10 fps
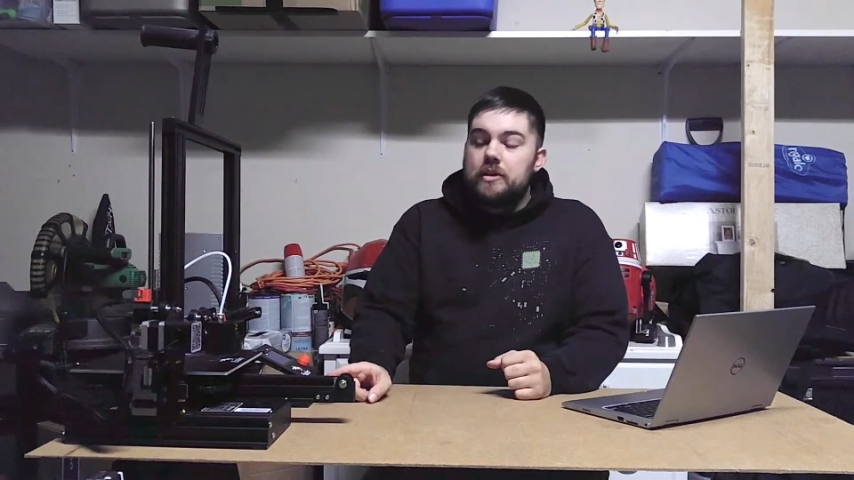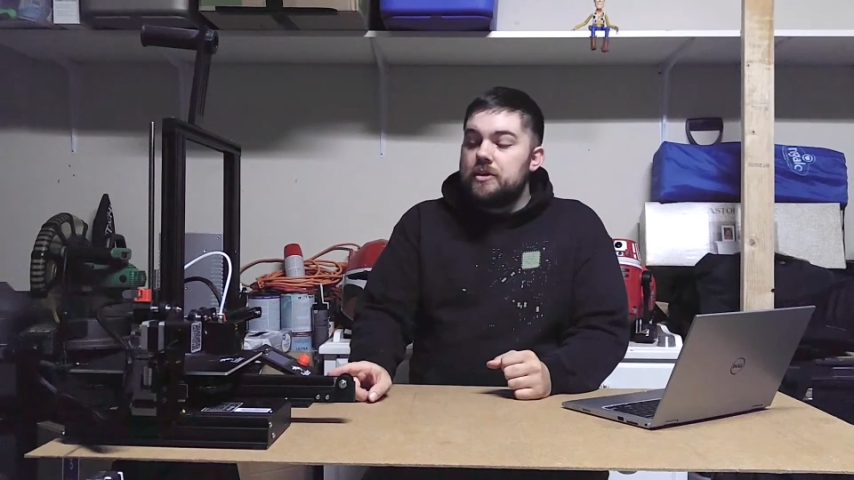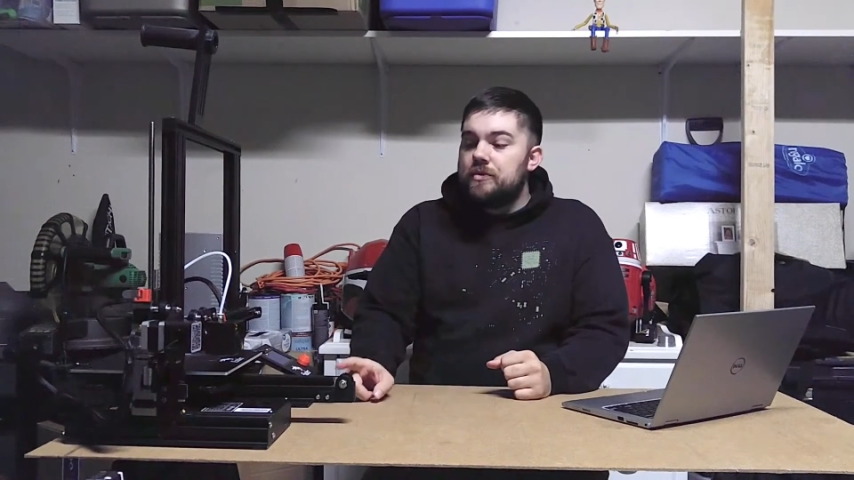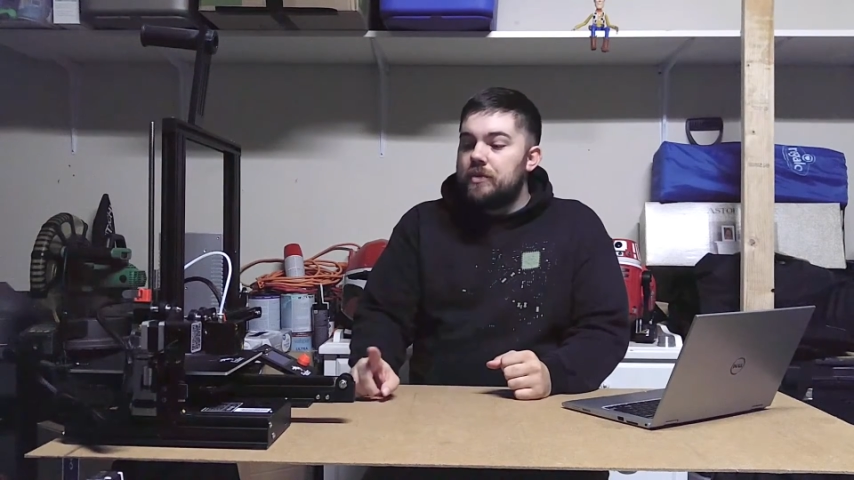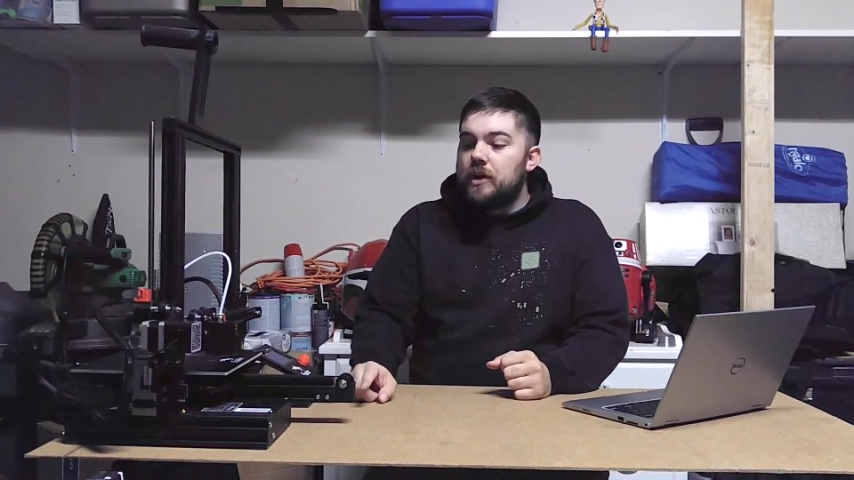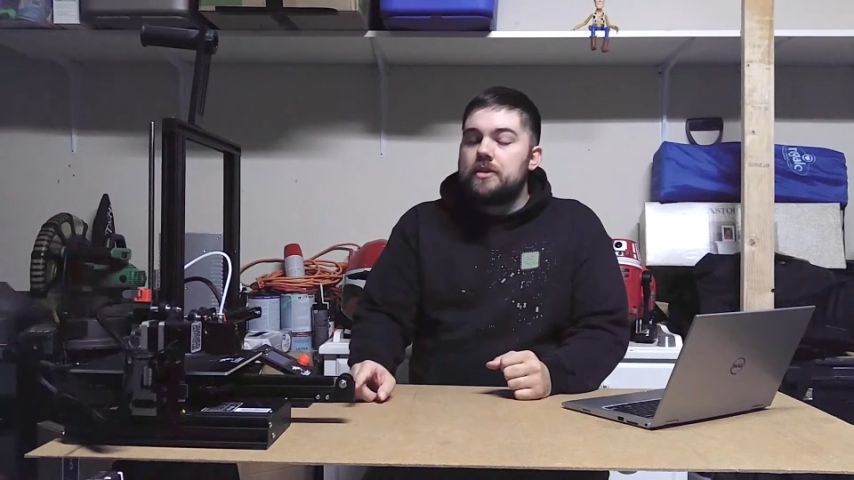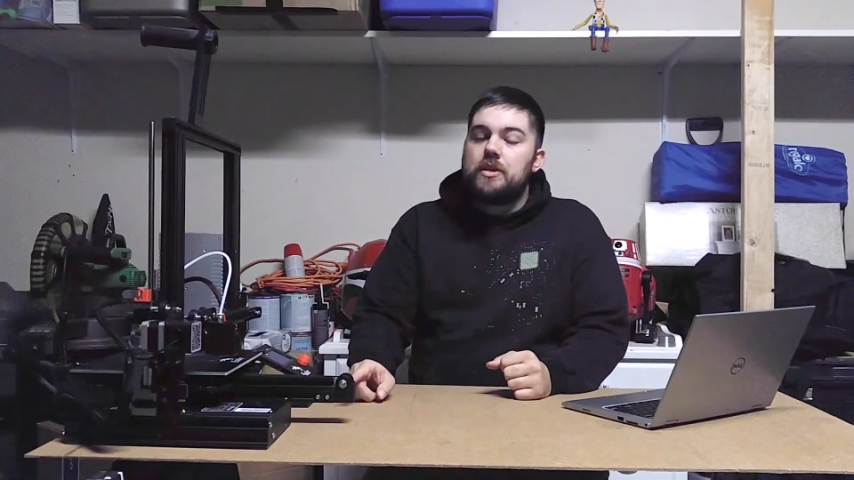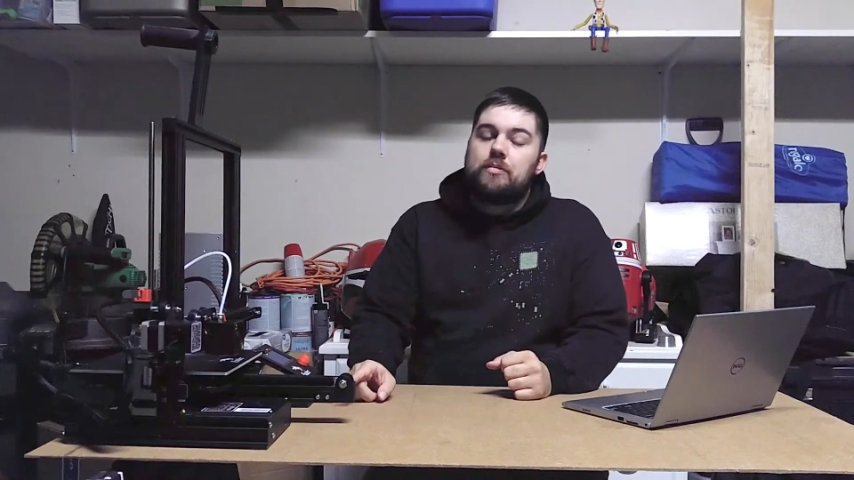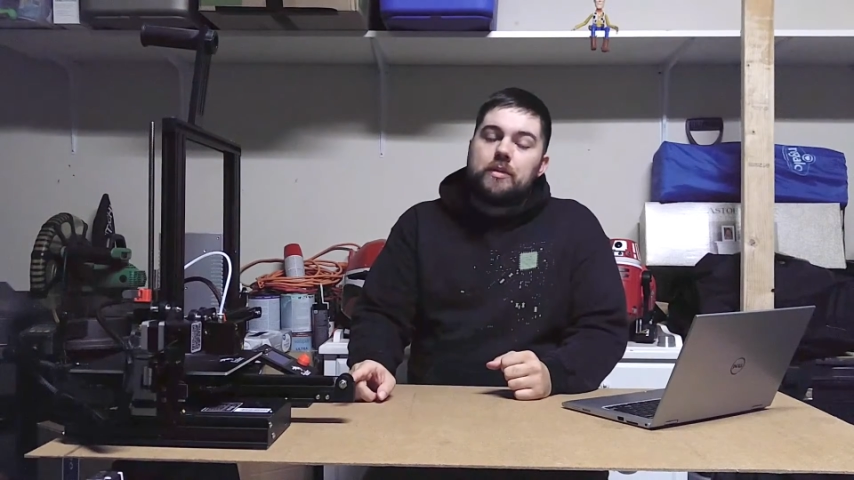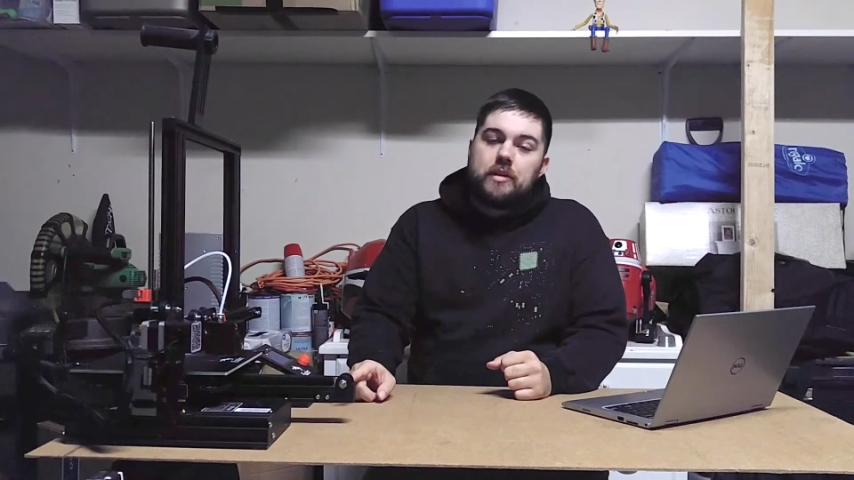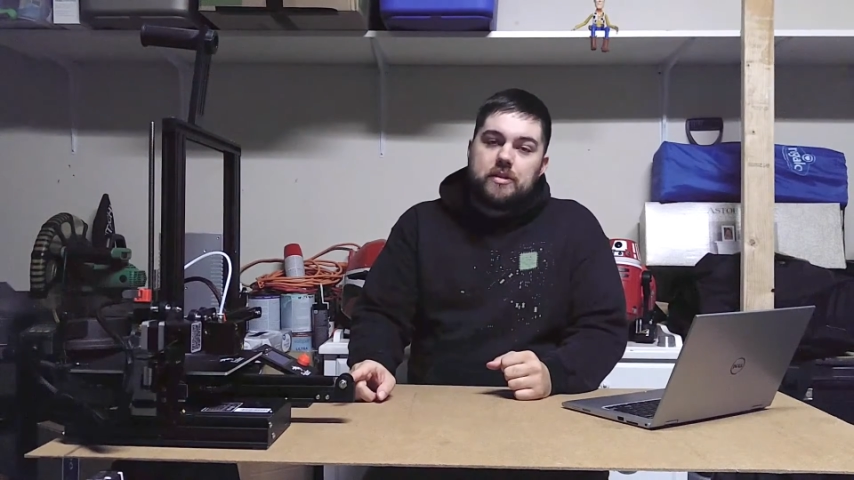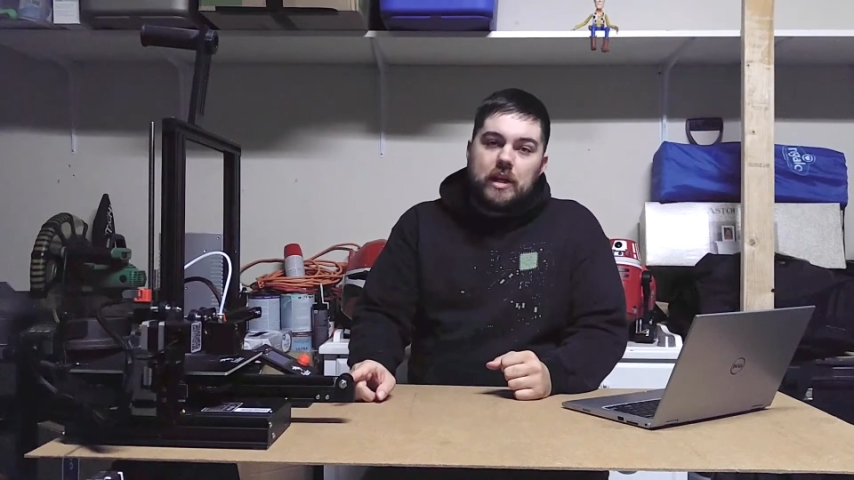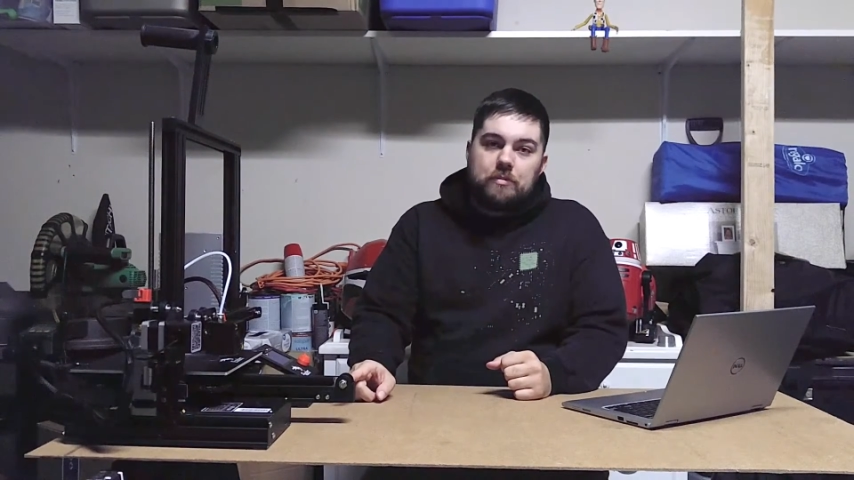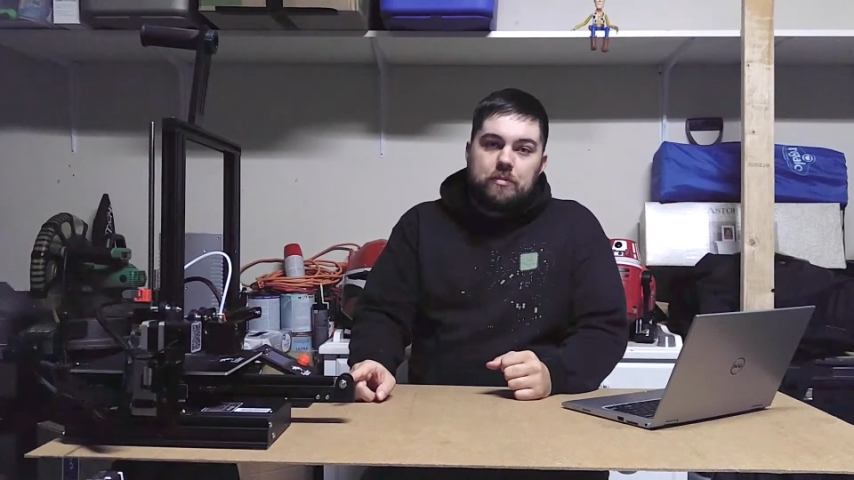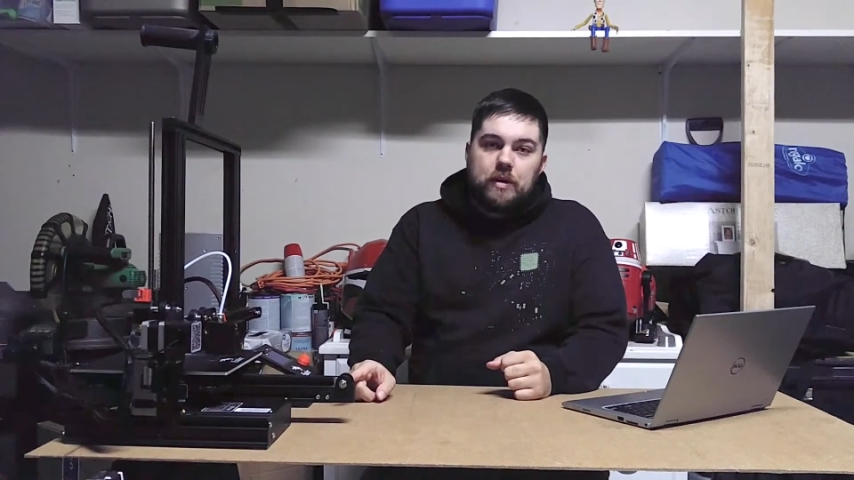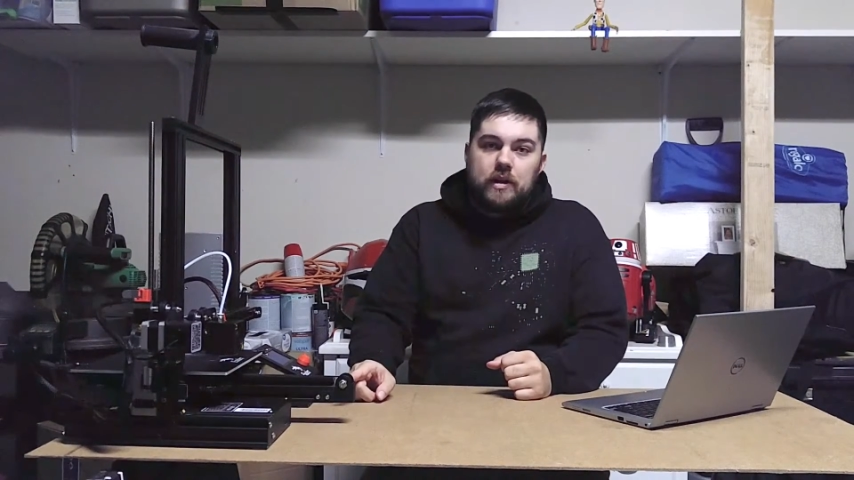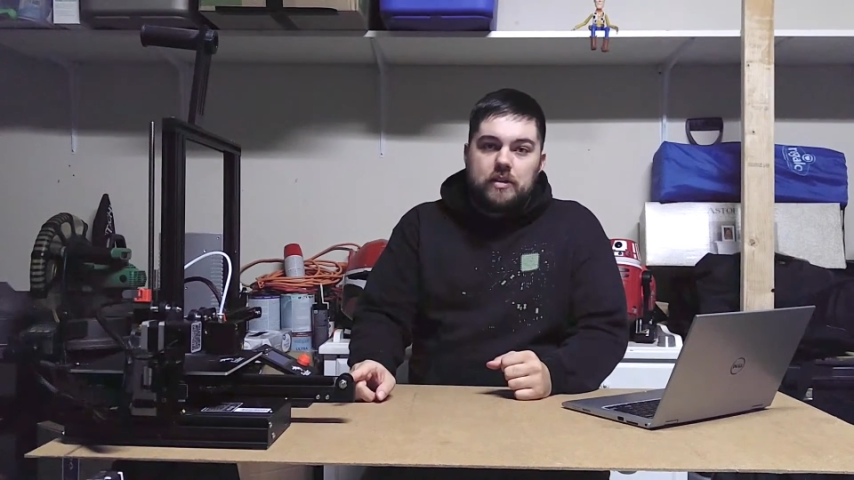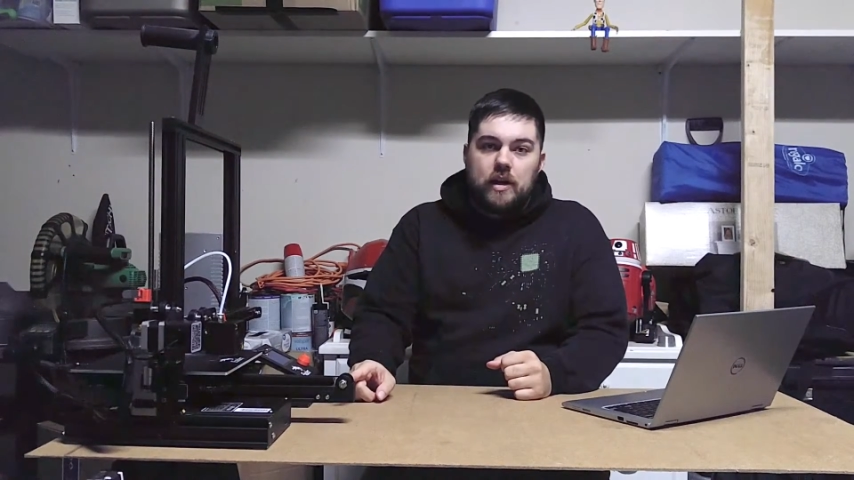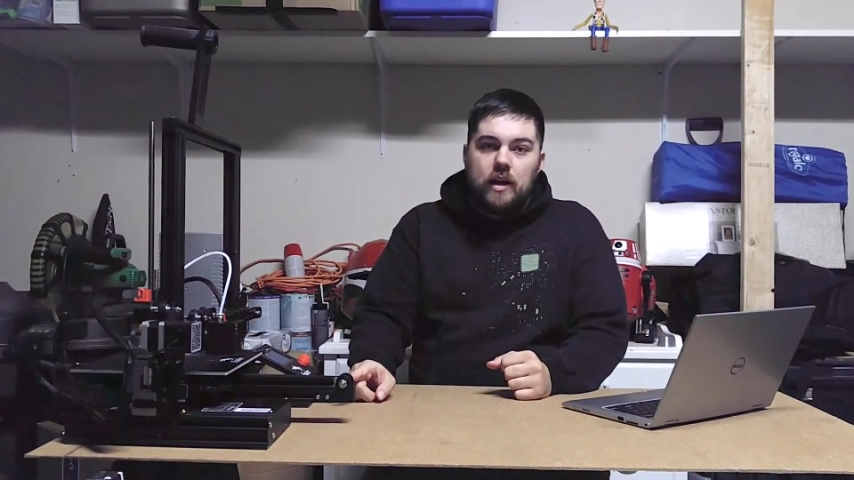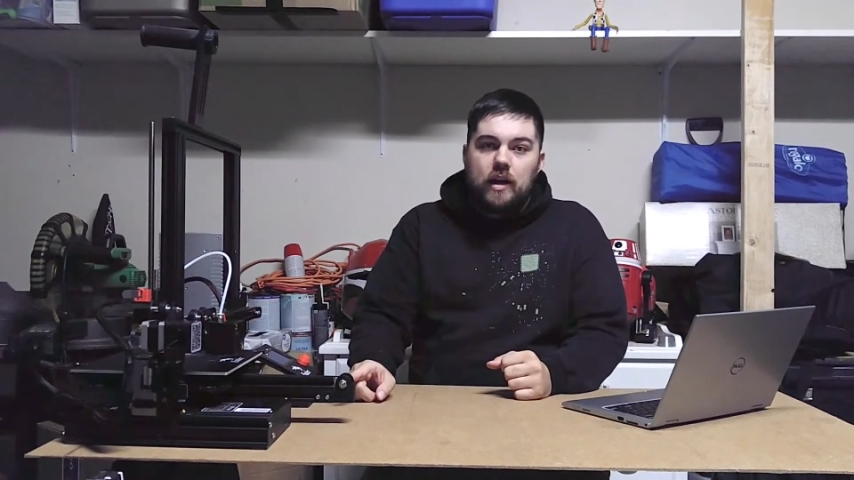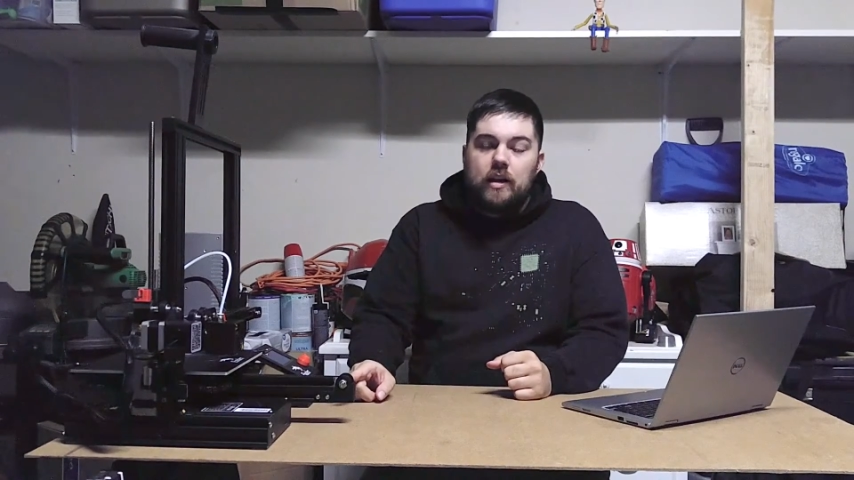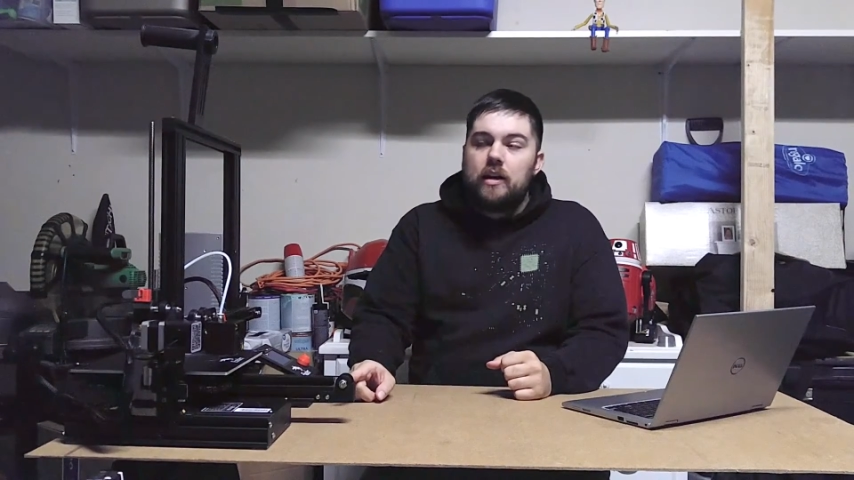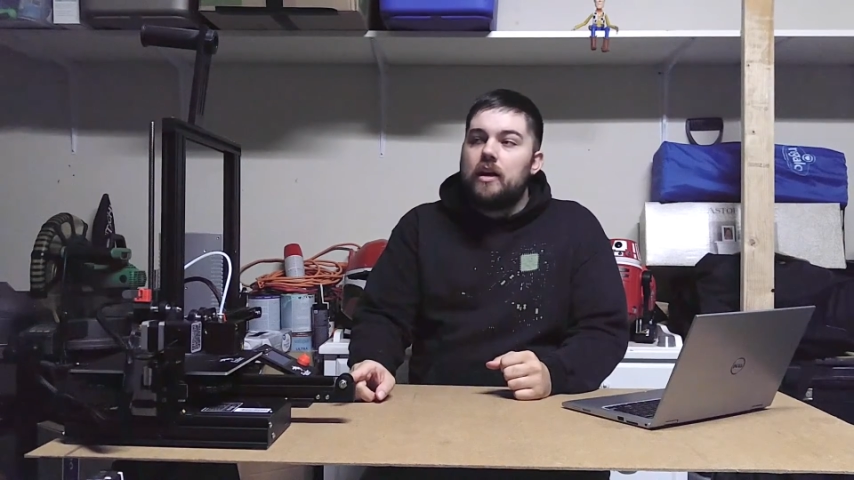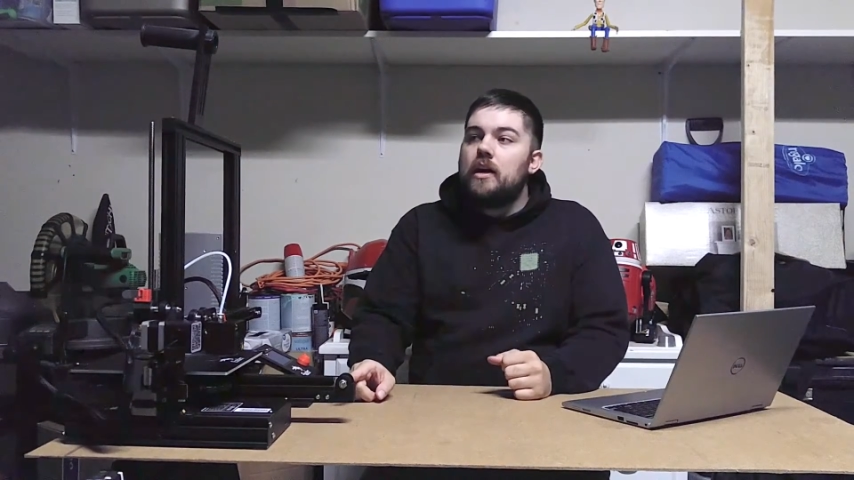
it's very simple to set up and maintain,